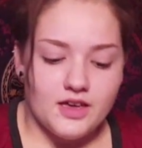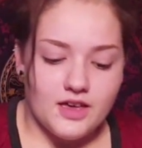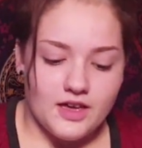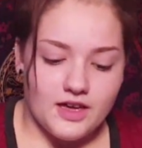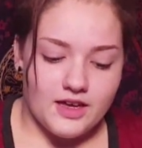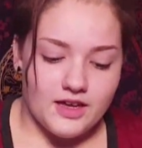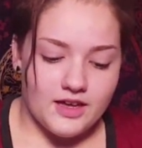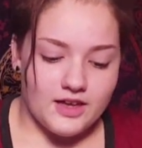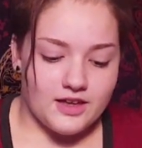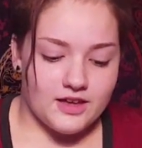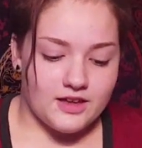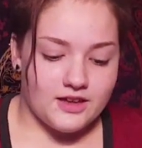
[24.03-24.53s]

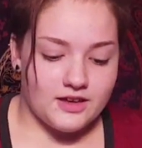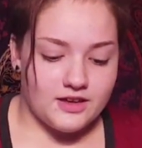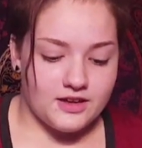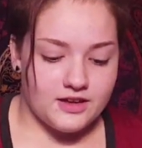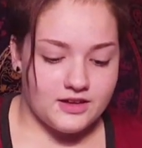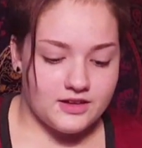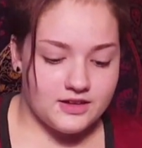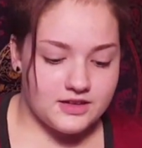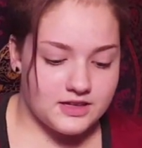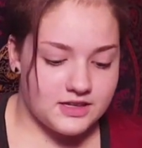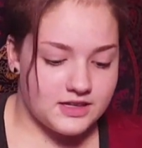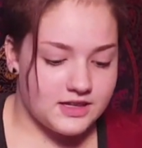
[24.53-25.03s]

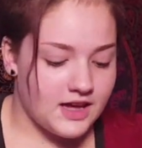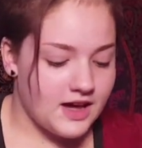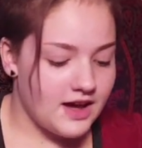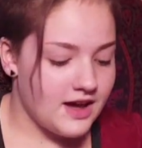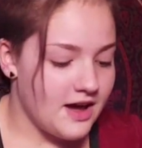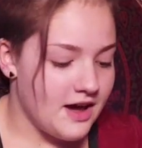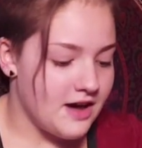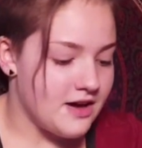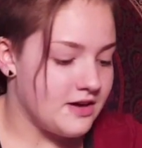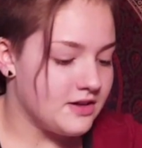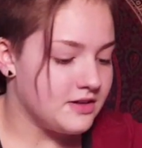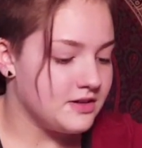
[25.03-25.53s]
and
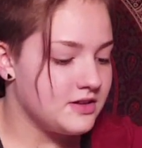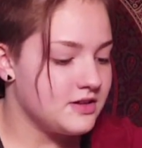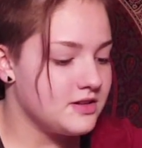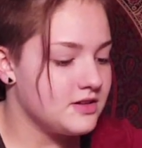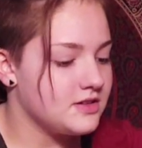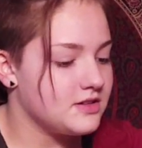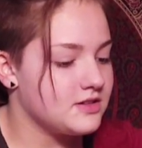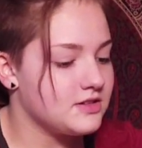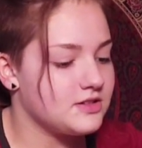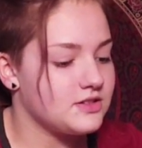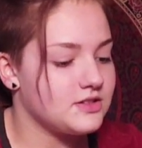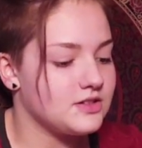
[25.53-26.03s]
yeah,
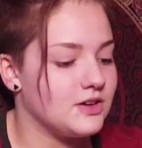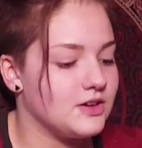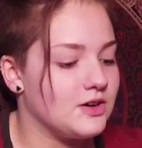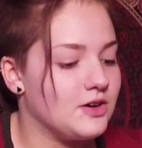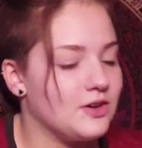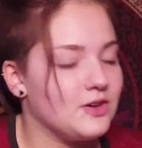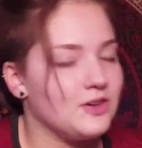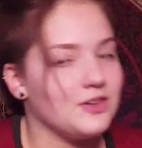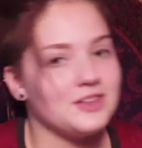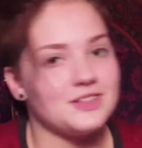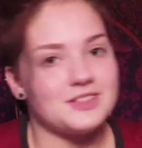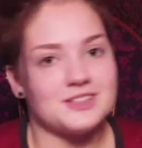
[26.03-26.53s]

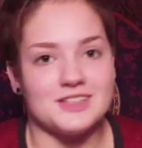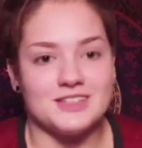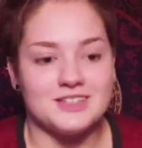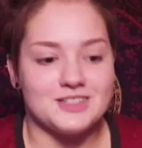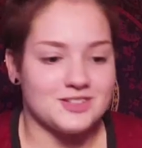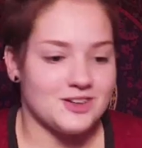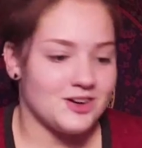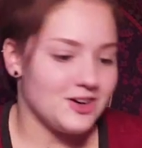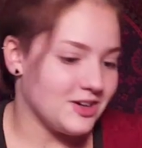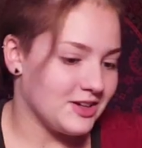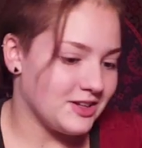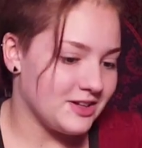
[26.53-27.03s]
so let's get
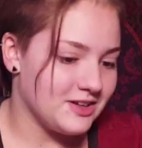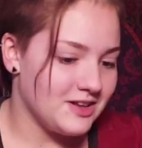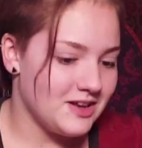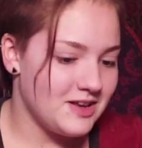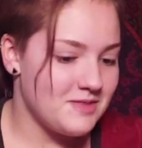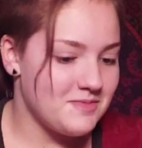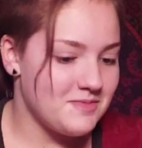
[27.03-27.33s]
started.